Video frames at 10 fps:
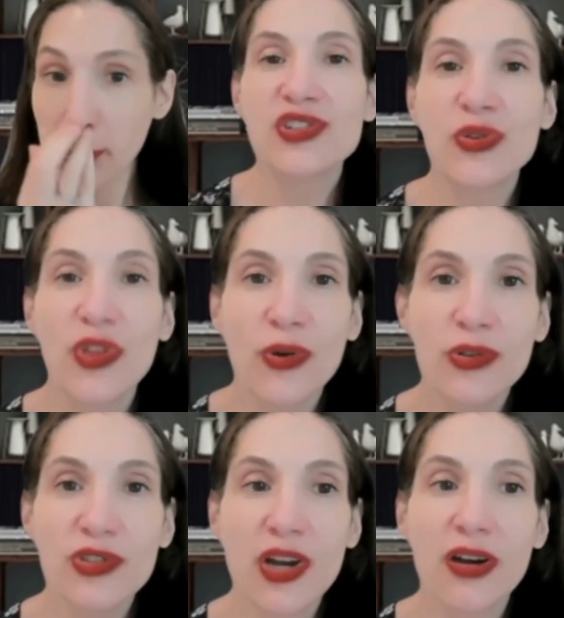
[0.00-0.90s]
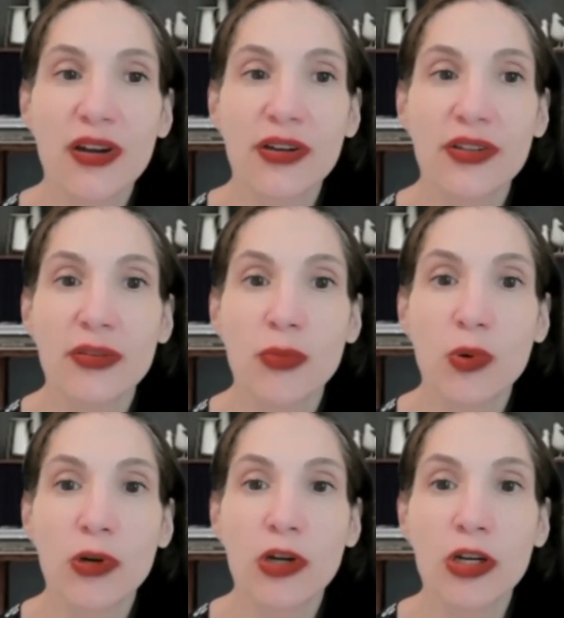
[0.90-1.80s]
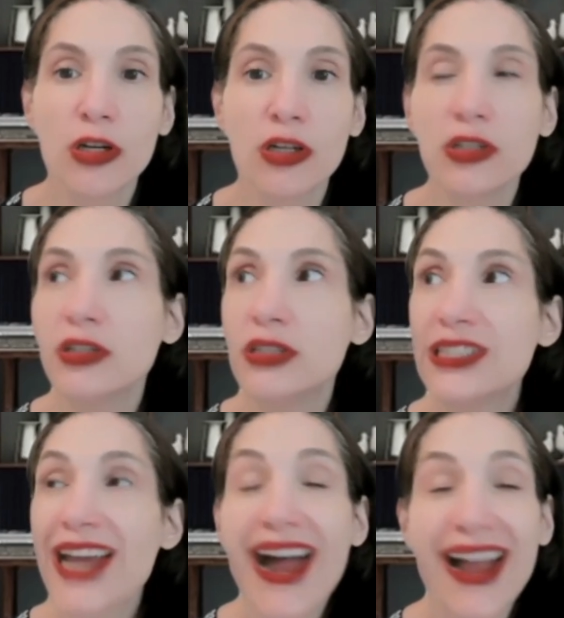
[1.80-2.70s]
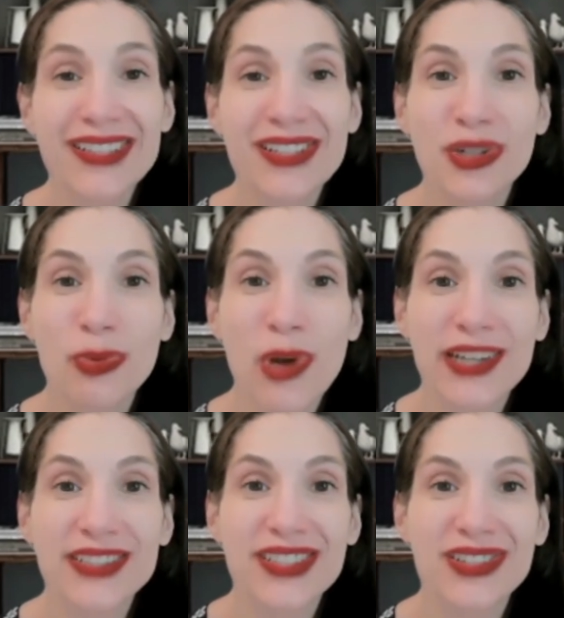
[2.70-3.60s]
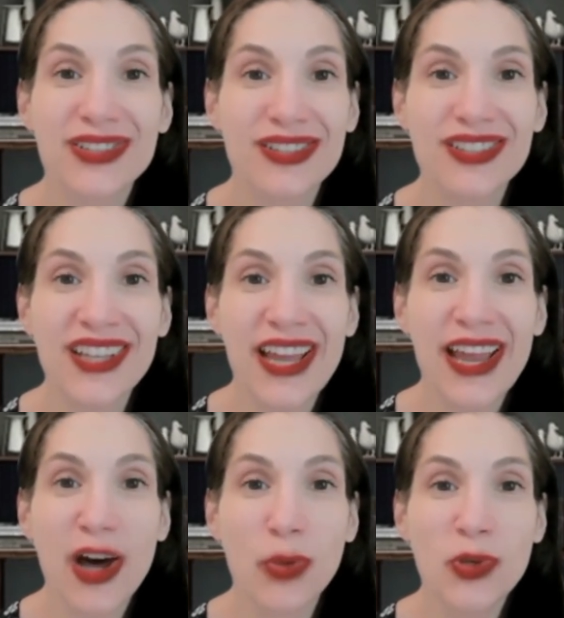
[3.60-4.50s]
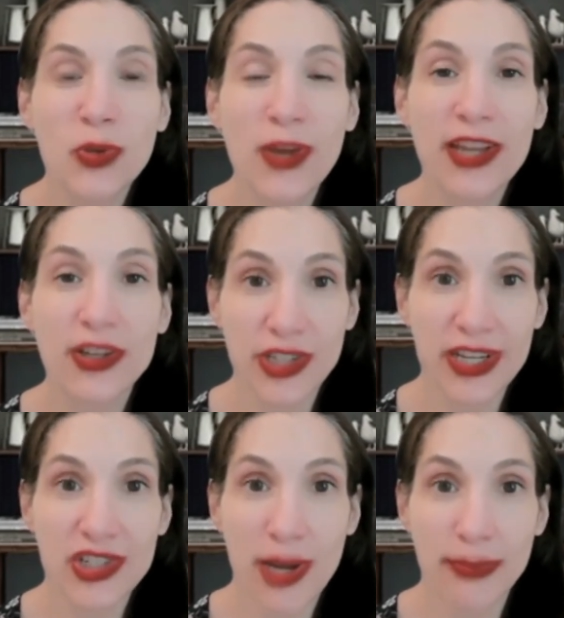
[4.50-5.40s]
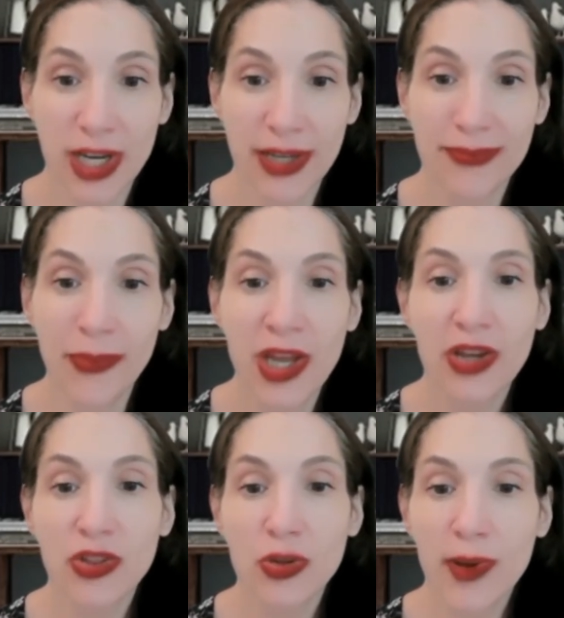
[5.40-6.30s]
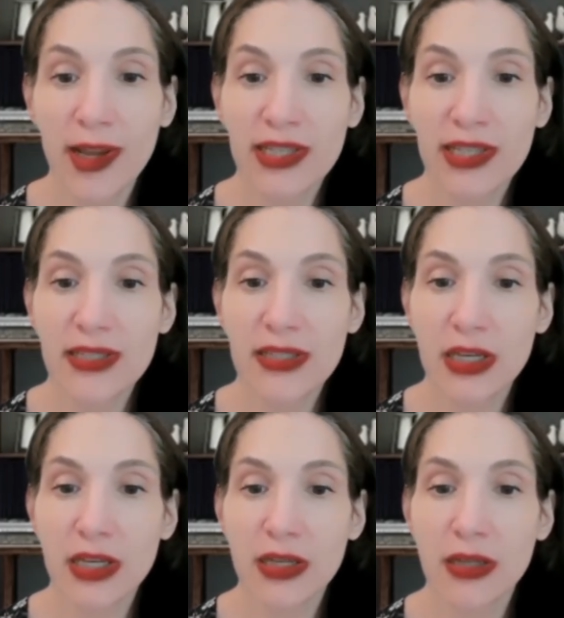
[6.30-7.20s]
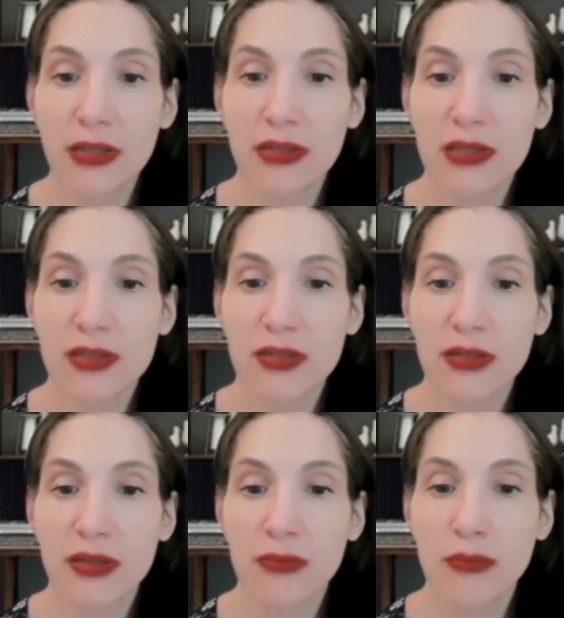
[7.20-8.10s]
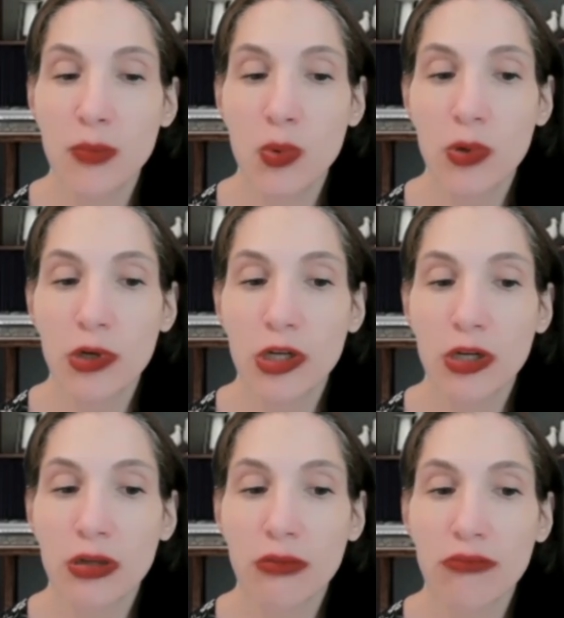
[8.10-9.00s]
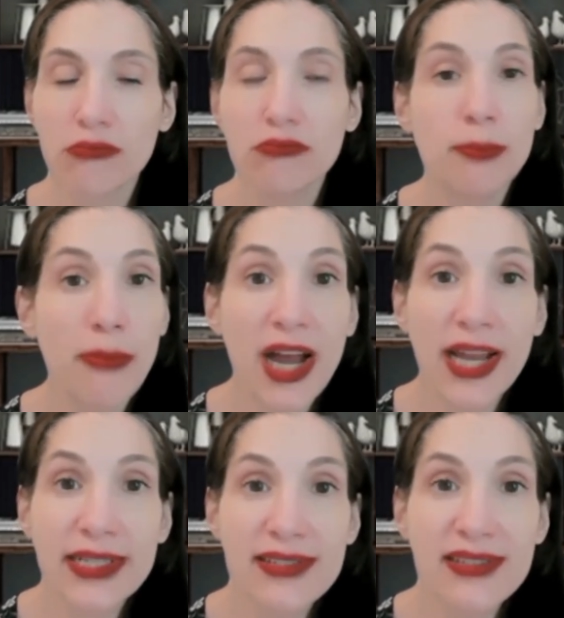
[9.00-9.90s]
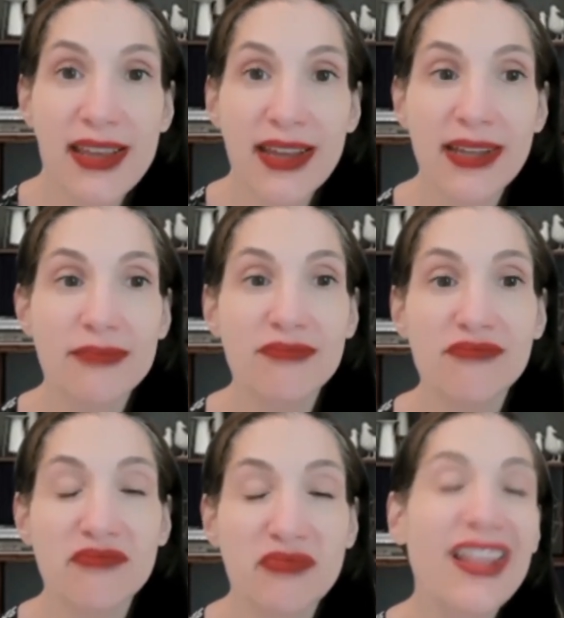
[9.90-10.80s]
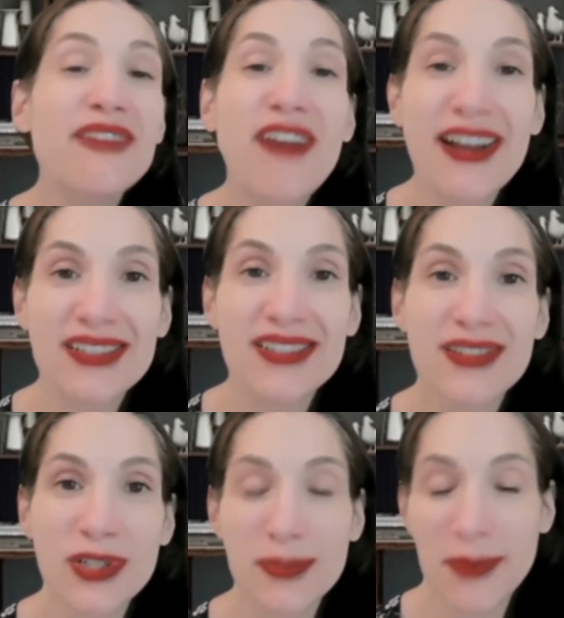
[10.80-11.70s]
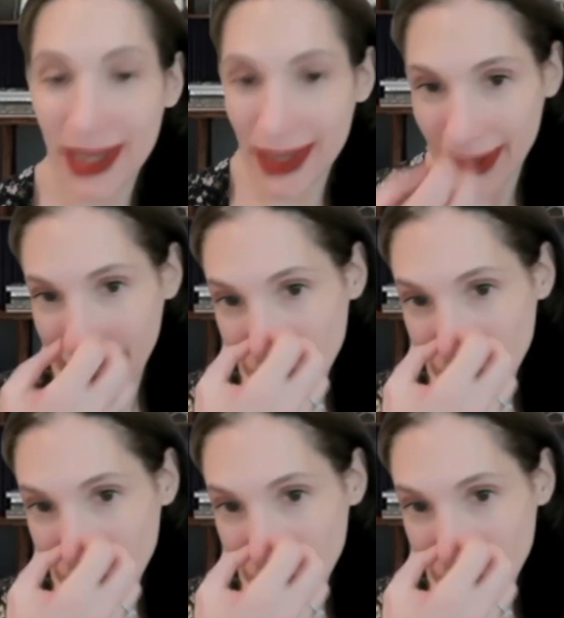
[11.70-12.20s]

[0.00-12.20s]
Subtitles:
So those are the more tactical, practical, help you get your day job done. The rest is more mindset, life hacks, so to speak.